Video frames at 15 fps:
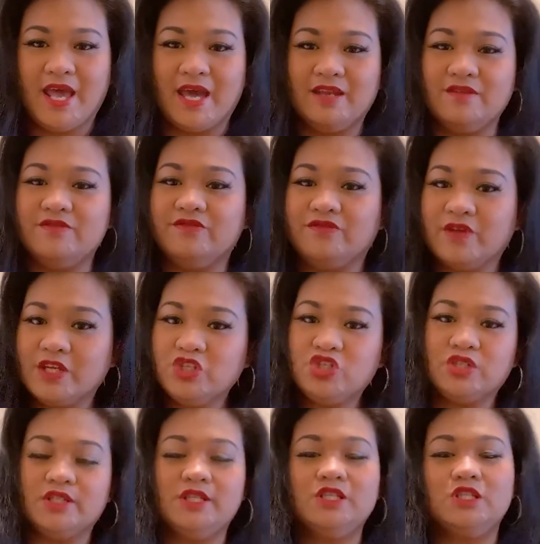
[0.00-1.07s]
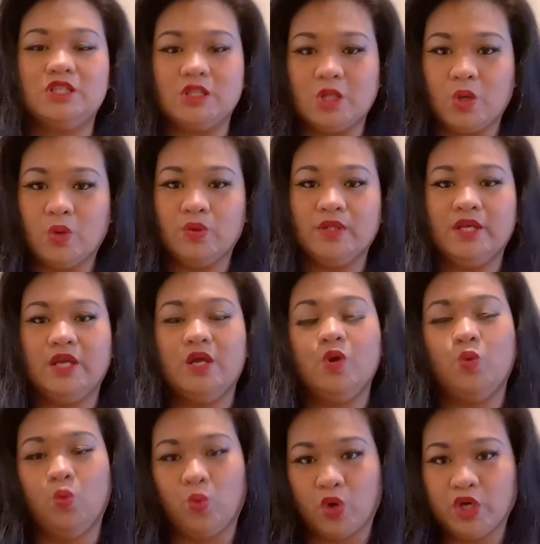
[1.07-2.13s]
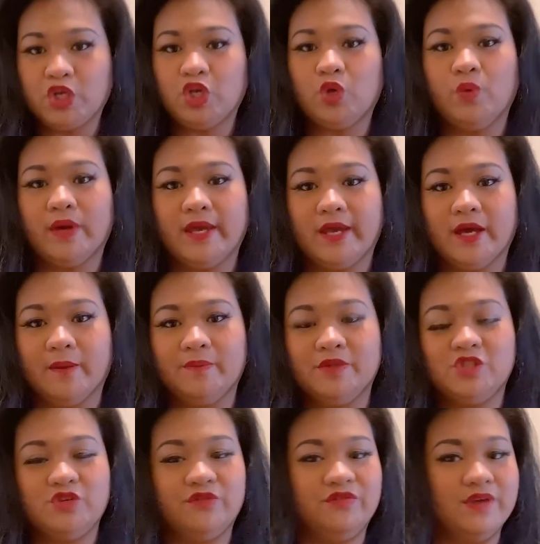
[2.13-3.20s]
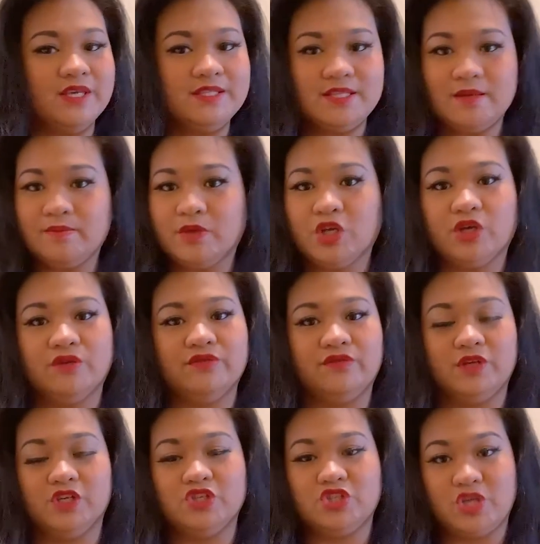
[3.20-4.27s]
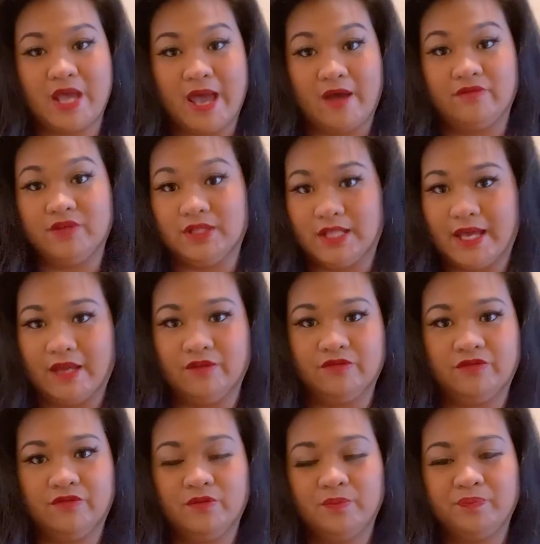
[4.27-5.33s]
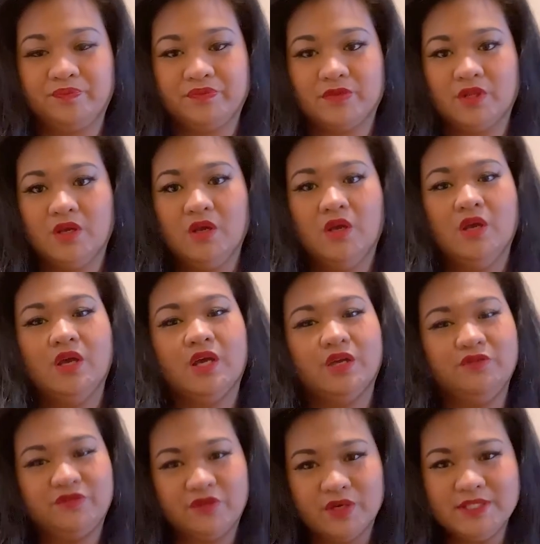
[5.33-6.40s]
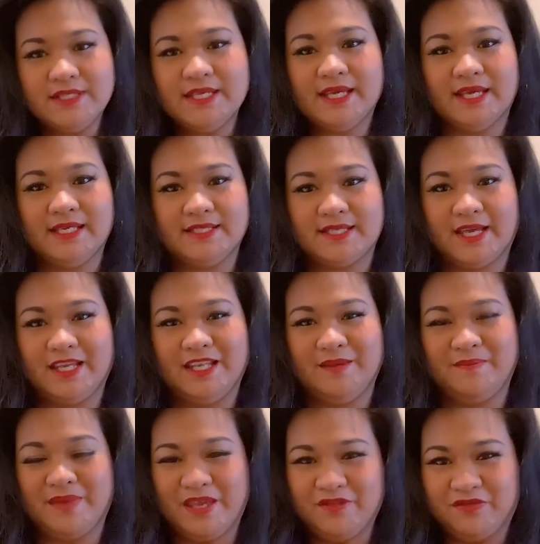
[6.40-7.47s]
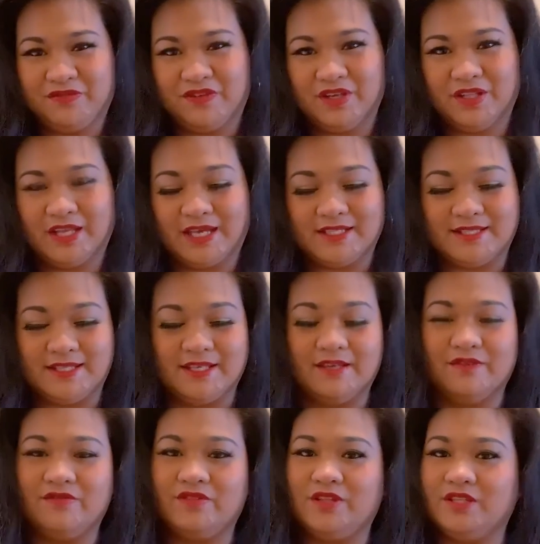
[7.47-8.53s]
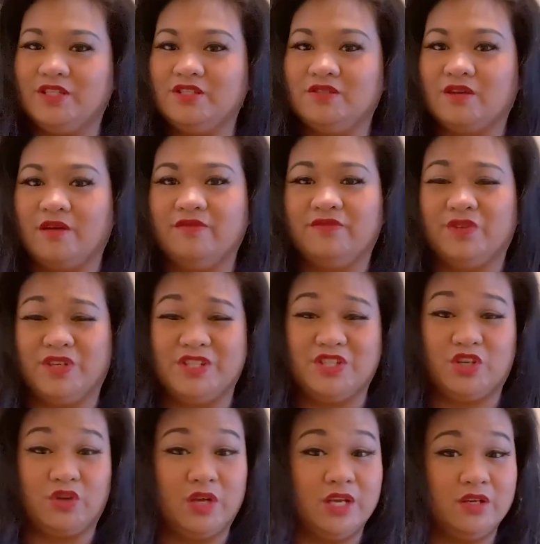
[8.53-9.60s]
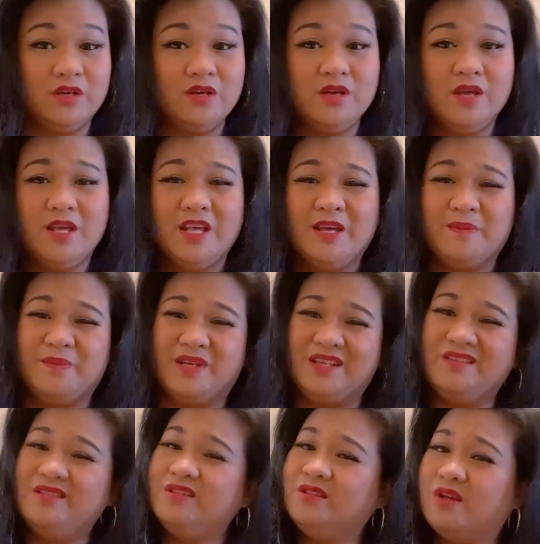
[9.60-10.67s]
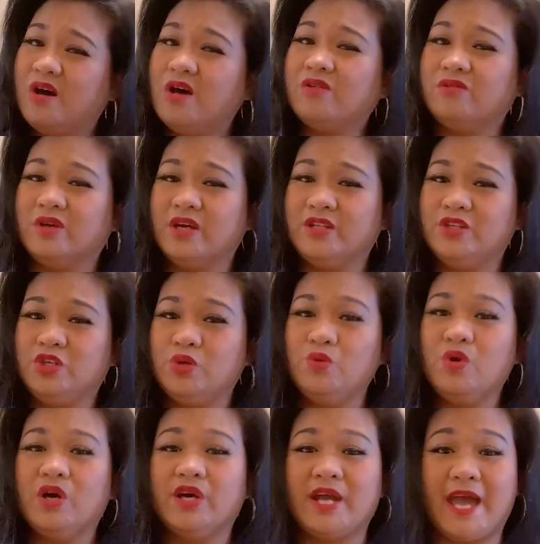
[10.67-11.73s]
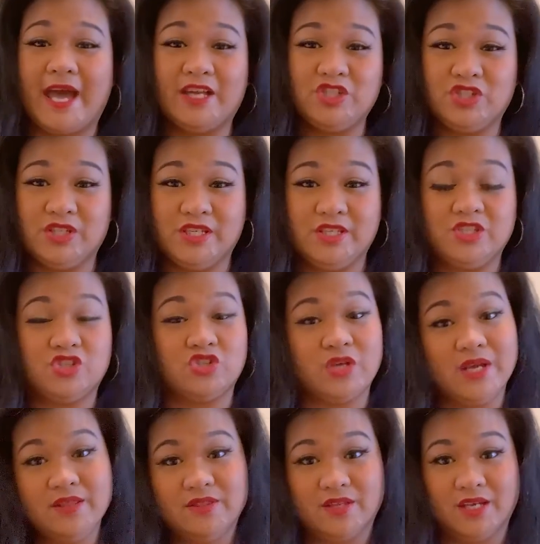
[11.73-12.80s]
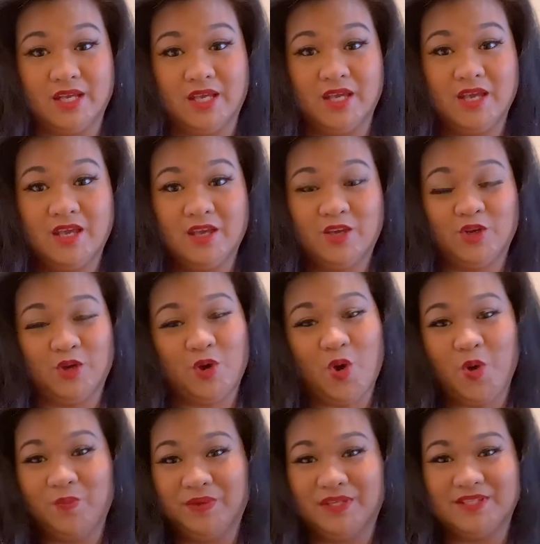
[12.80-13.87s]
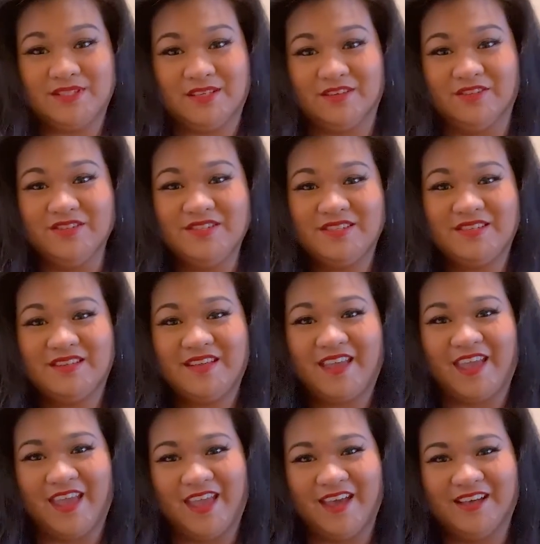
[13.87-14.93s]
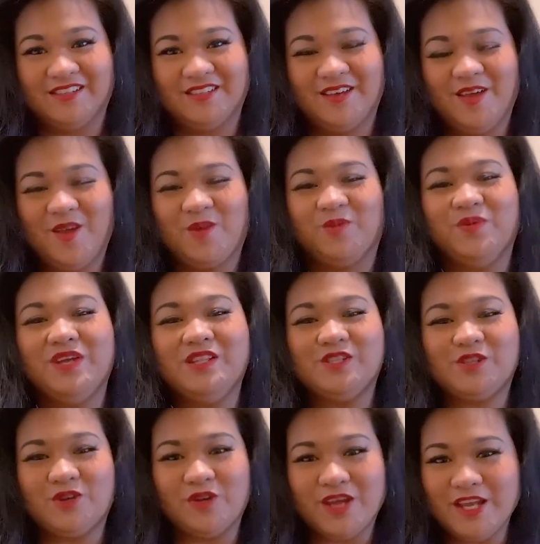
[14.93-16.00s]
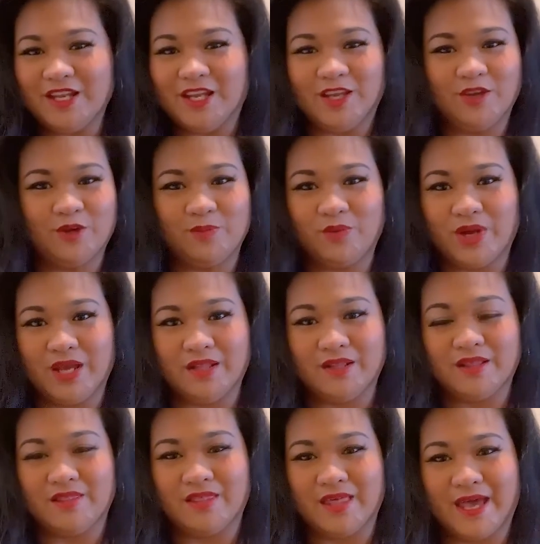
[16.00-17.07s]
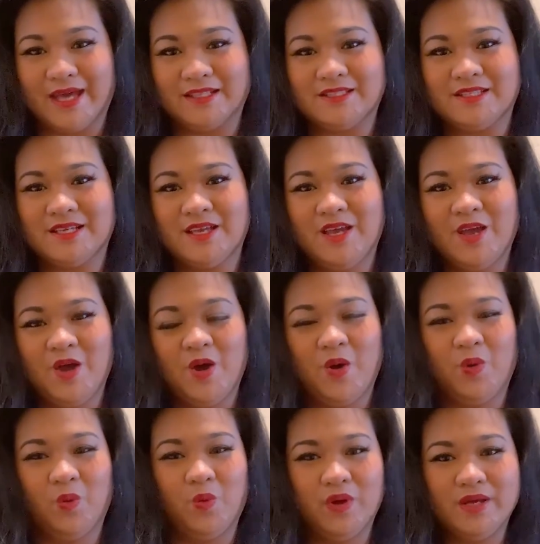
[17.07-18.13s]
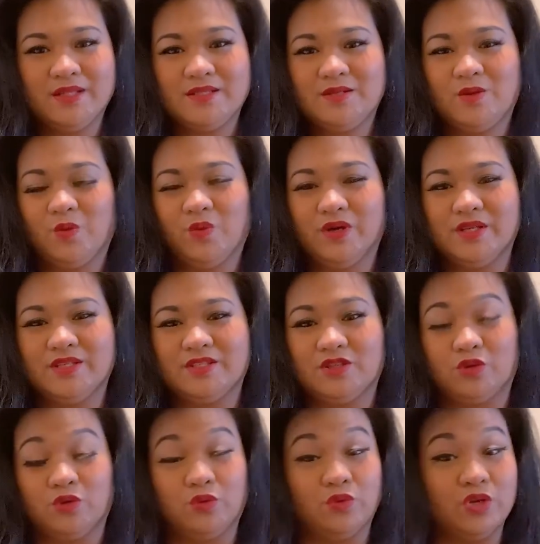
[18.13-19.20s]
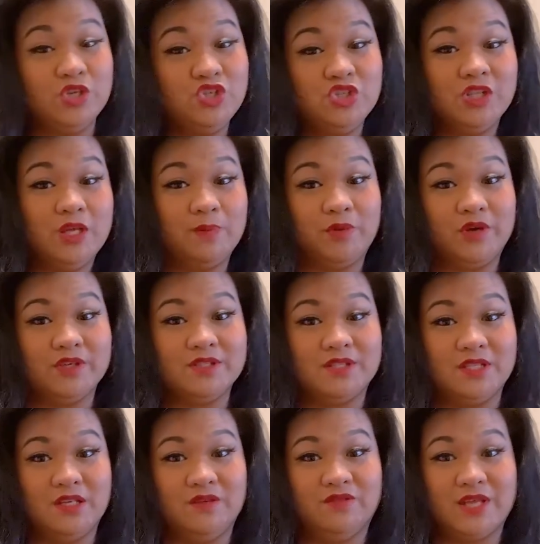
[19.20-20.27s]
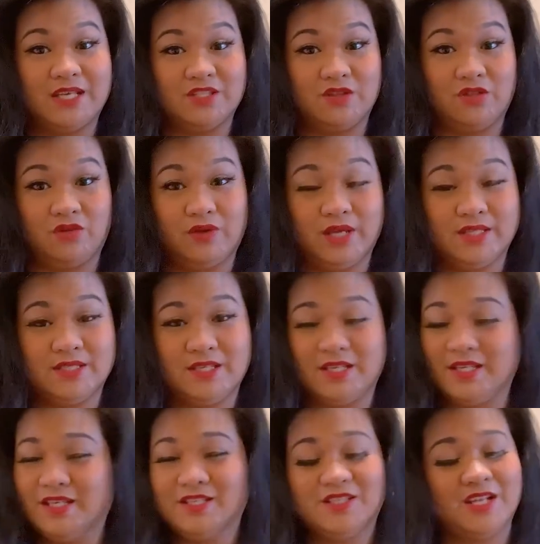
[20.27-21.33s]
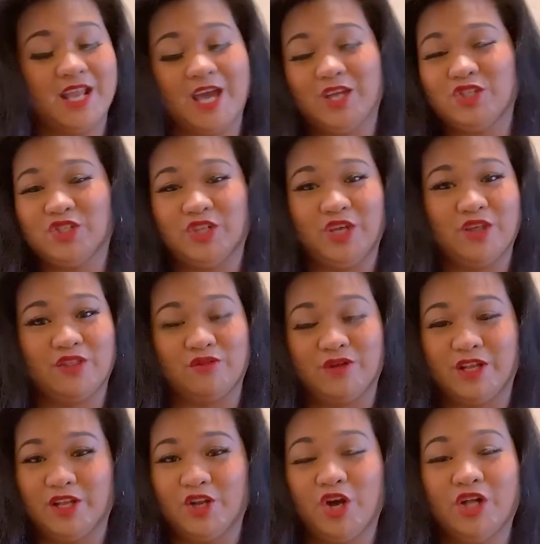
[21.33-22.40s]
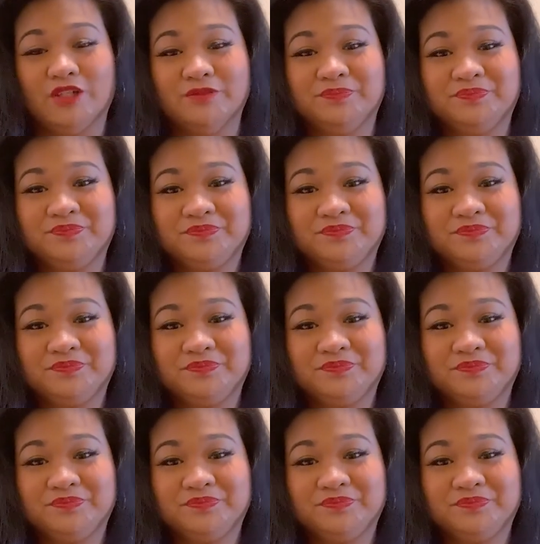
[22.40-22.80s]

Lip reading: and eventually slowly work your way up to facing bigger fears you have in life. Confronting anxiety may feel as if the discomfort is greater, but in the long run, you are actually strengthening your coping skills and retraining your brain that what was originally perceived as a threat isn't actually a threat at all.